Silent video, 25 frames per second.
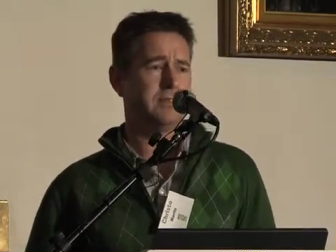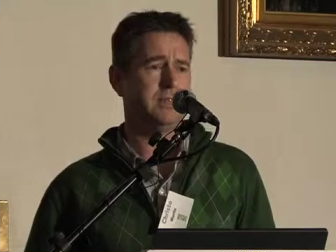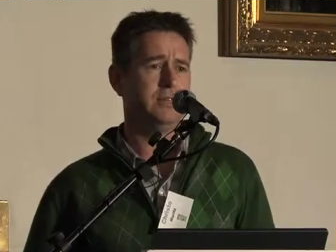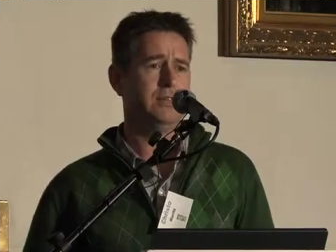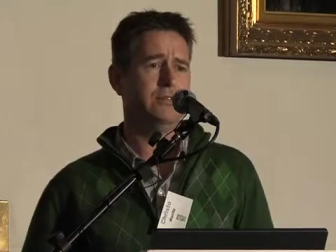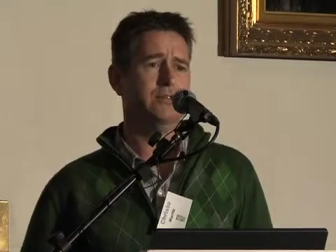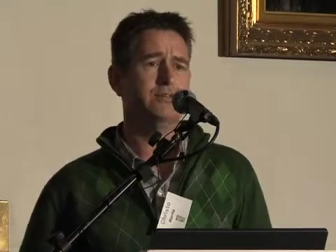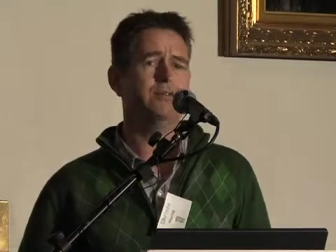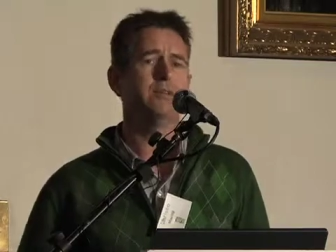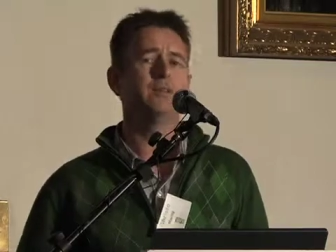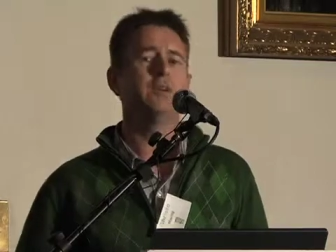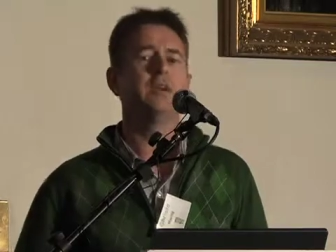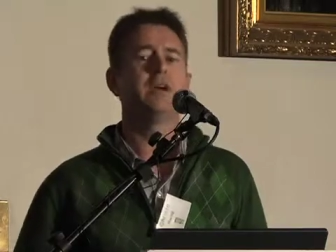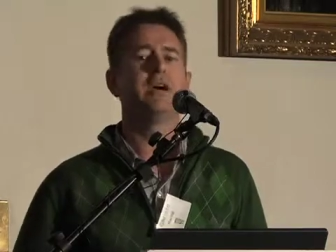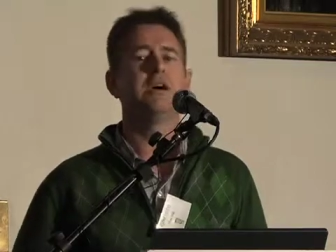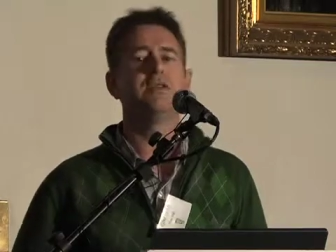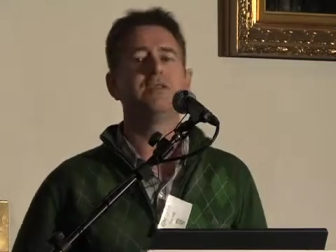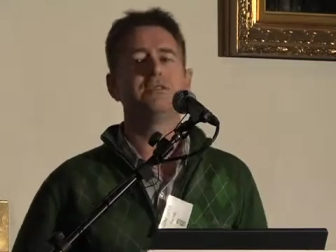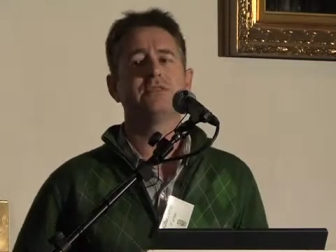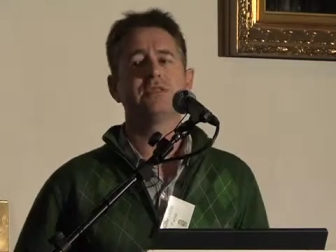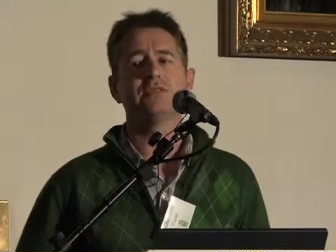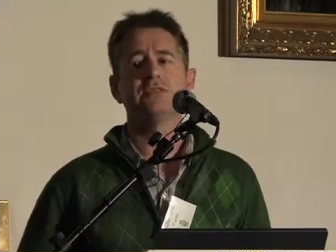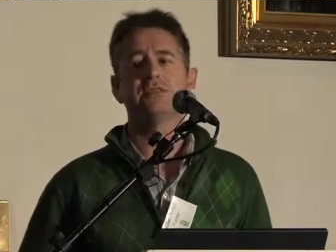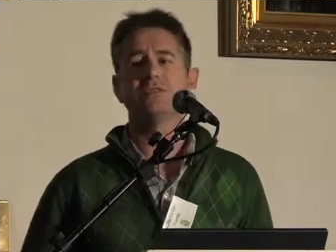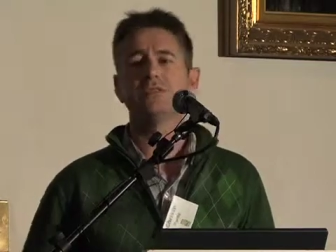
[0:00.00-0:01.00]
and use your layout
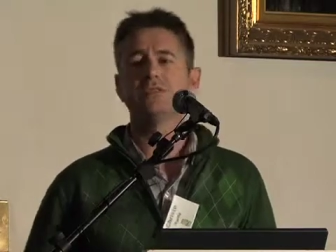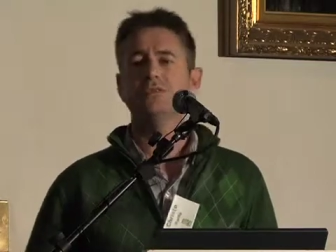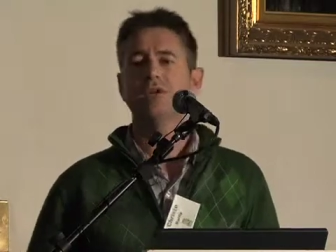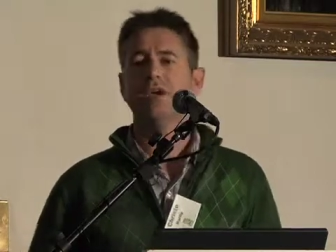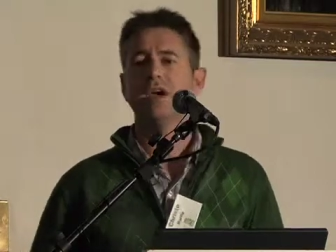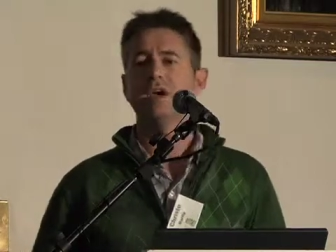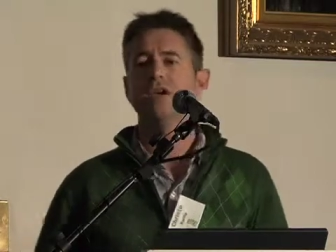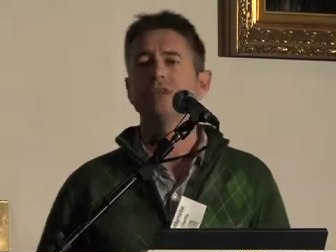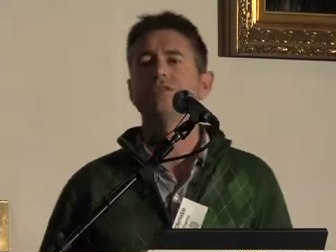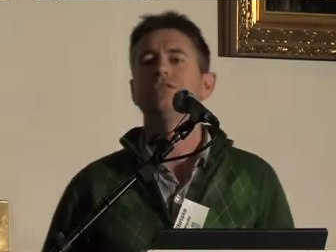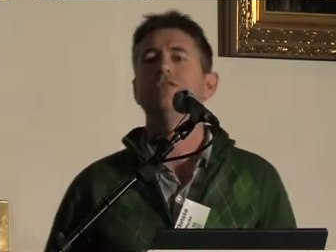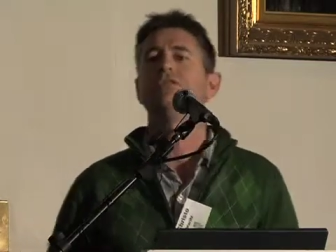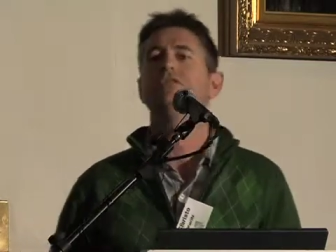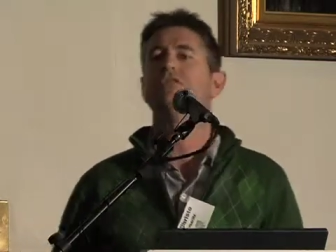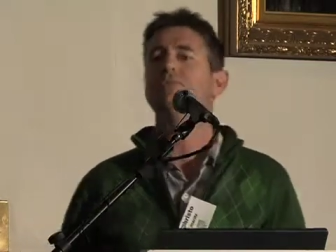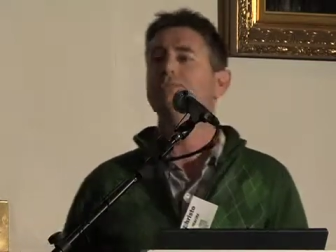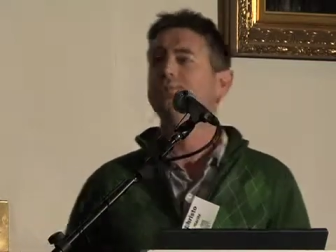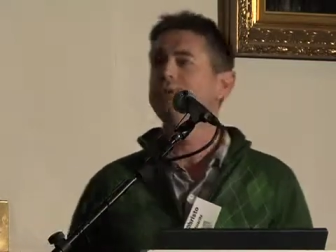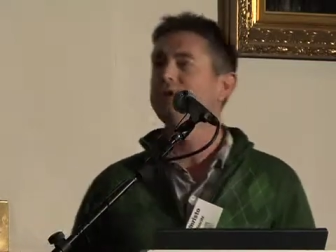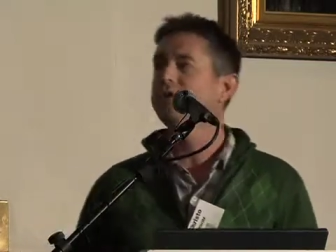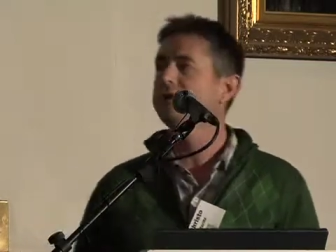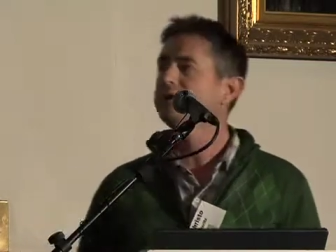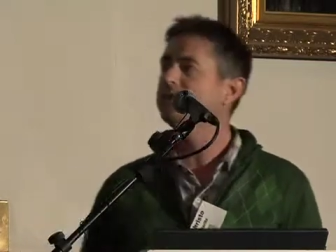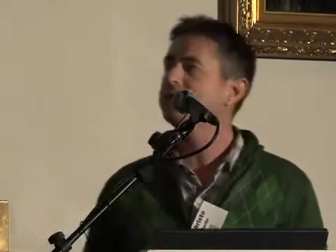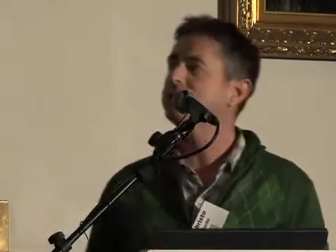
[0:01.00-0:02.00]
skills to actually
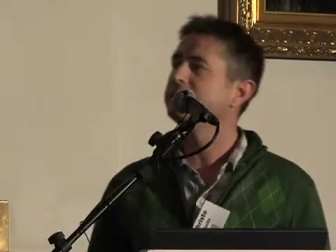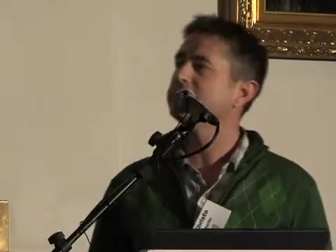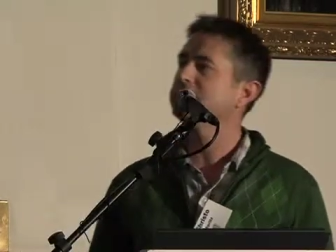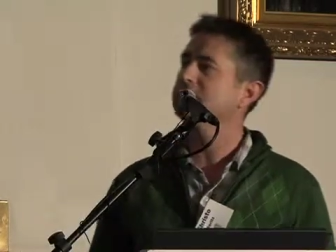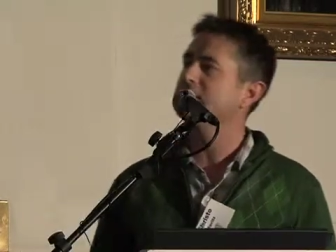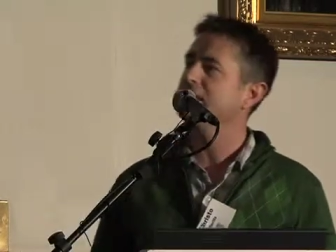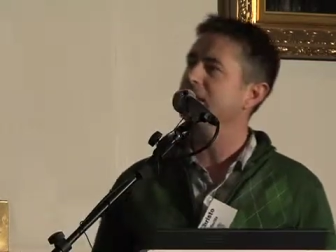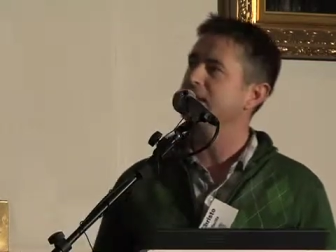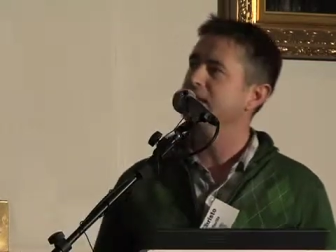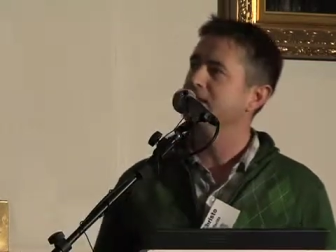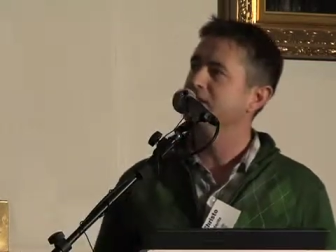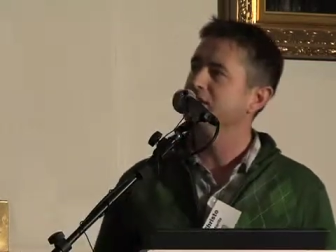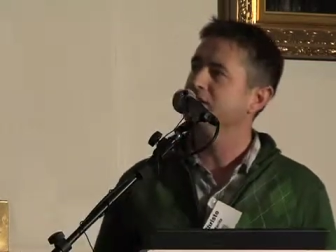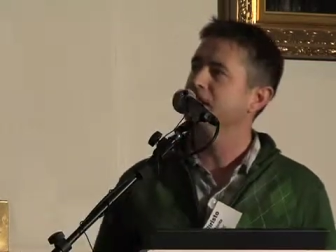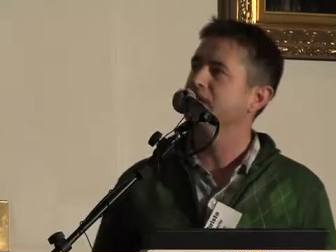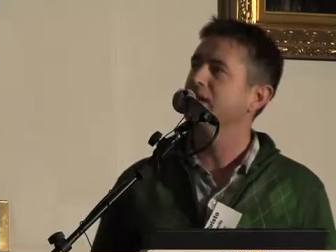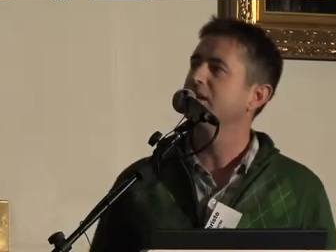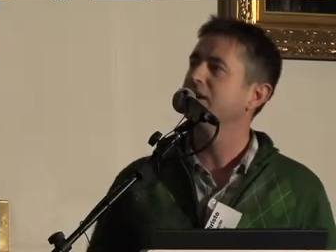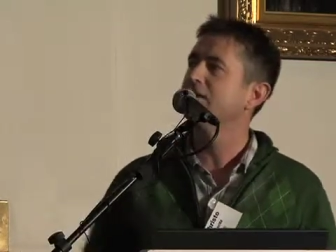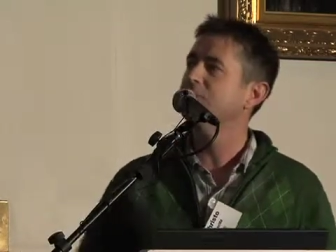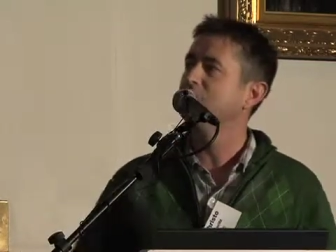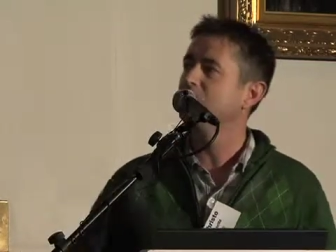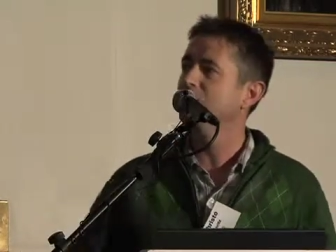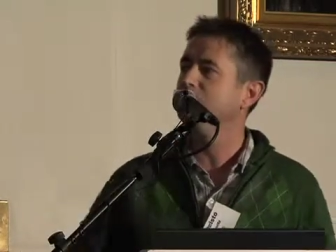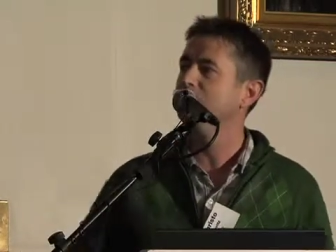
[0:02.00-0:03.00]
communicate
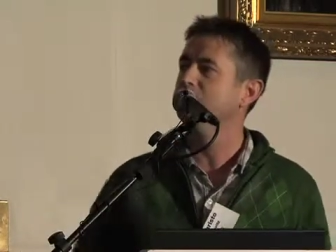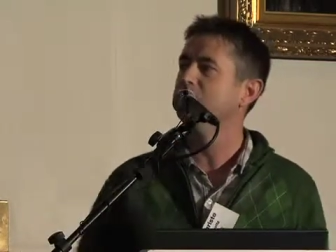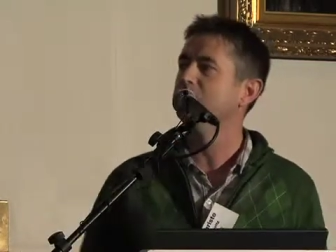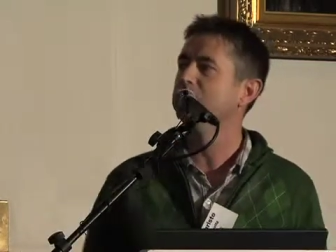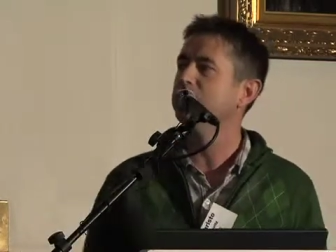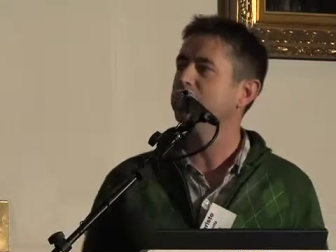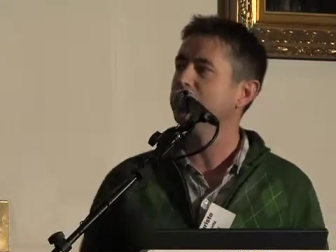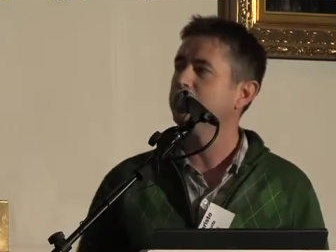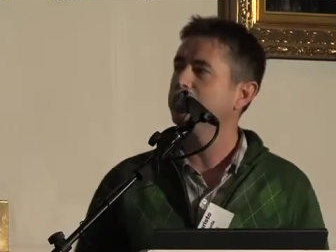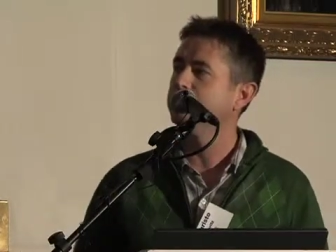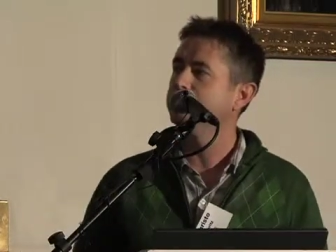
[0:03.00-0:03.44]
exactly what you want,